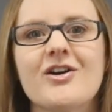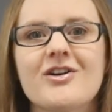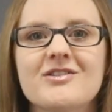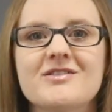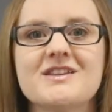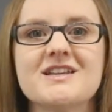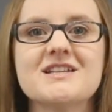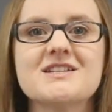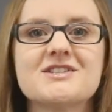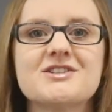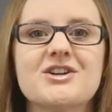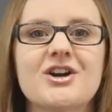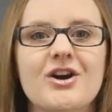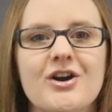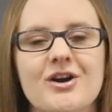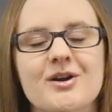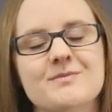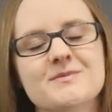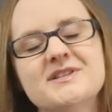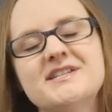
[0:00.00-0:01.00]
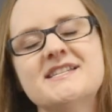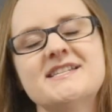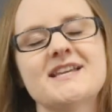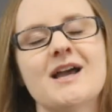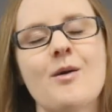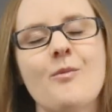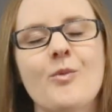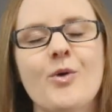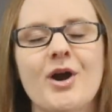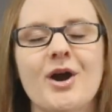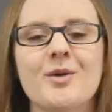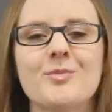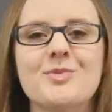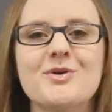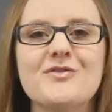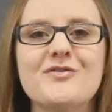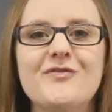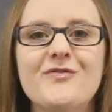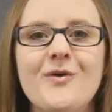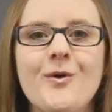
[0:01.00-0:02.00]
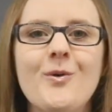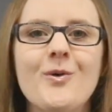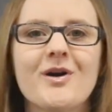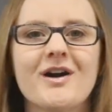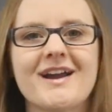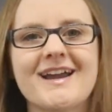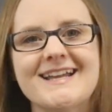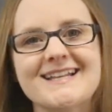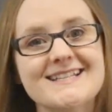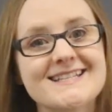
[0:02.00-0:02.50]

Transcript: heard these terms somewhere before,